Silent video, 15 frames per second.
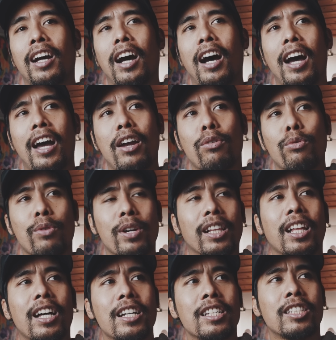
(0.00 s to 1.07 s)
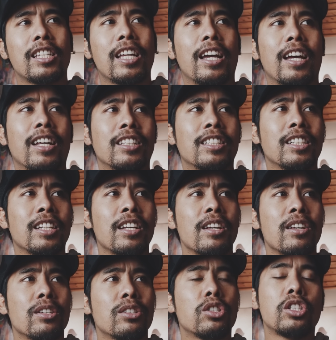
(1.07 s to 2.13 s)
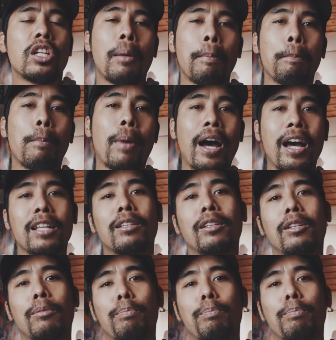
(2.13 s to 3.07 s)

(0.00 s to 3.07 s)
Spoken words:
I realize that some might